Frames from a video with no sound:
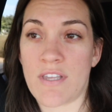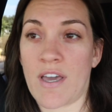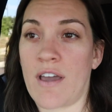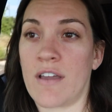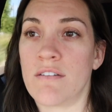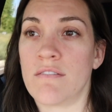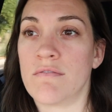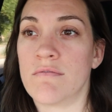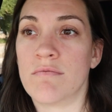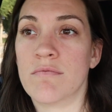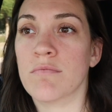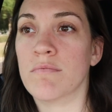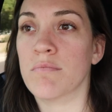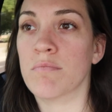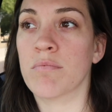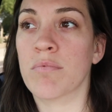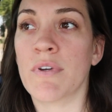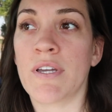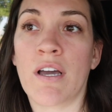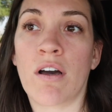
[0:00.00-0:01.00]
that
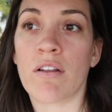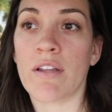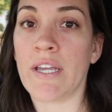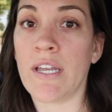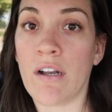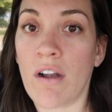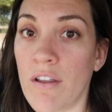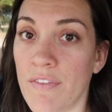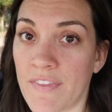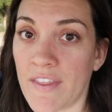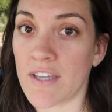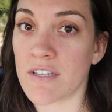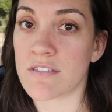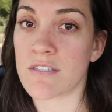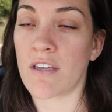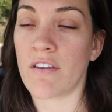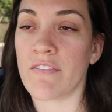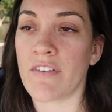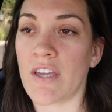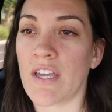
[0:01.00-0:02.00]
we all eat on
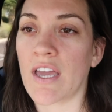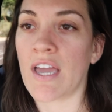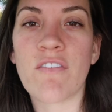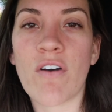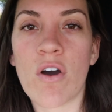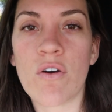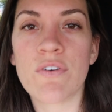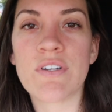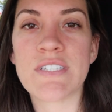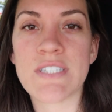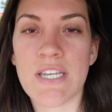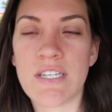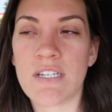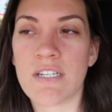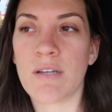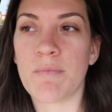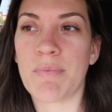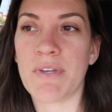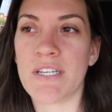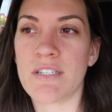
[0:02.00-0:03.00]
Thanksgiving. I've always
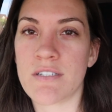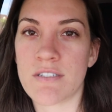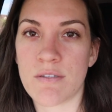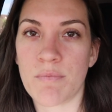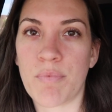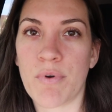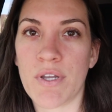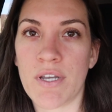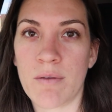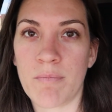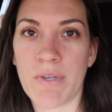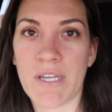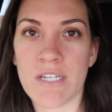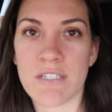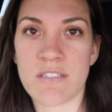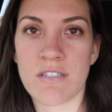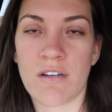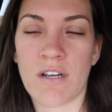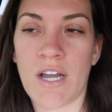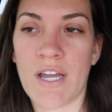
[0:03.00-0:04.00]
ended up being disappointed
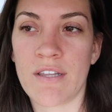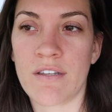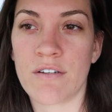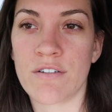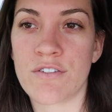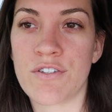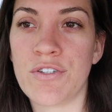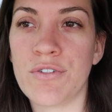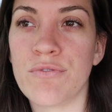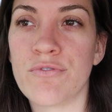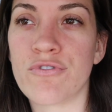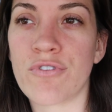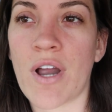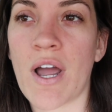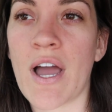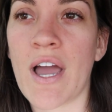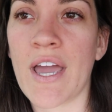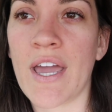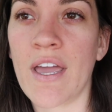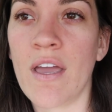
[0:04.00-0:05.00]
because they're either too
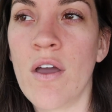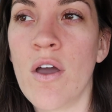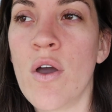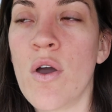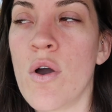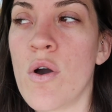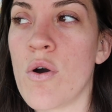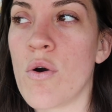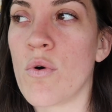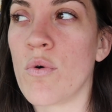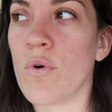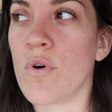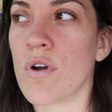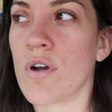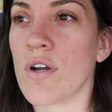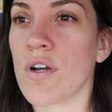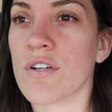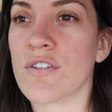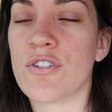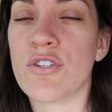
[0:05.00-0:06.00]
dry
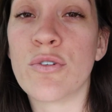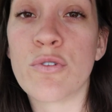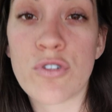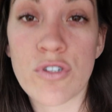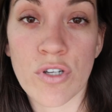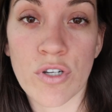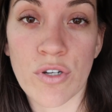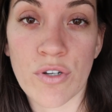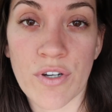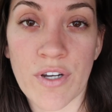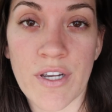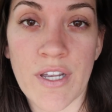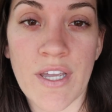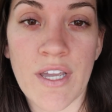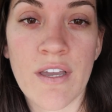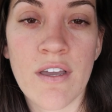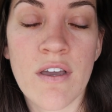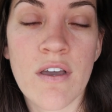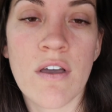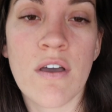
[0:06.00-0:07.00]
or too
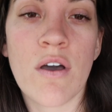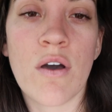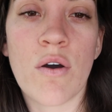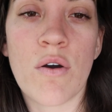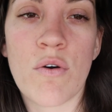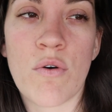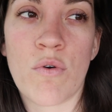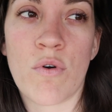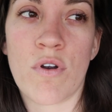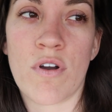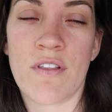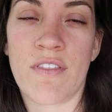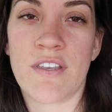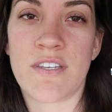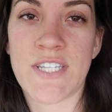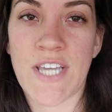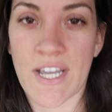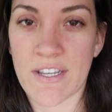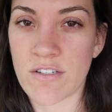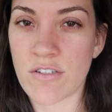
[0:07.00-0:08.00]
sugary or the
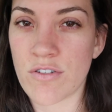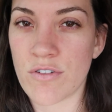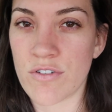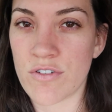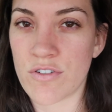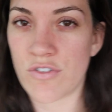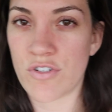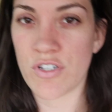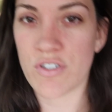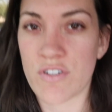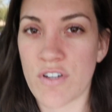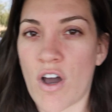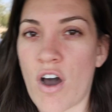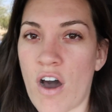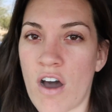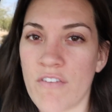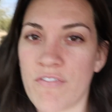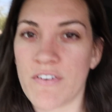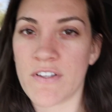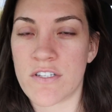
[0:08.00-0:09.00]
texture is just
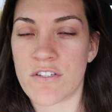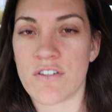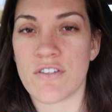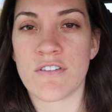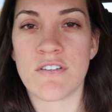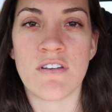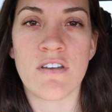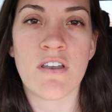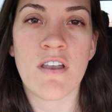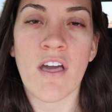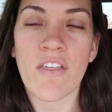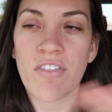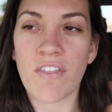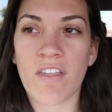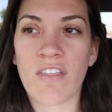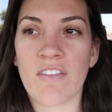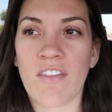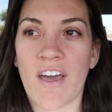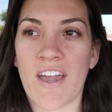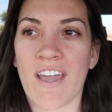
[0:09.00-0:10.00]
off. It's just
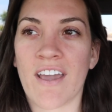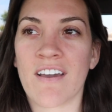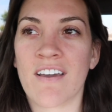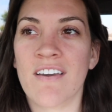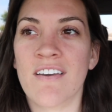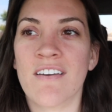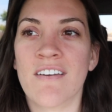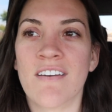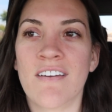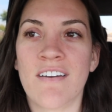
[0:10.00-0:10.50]
nothing like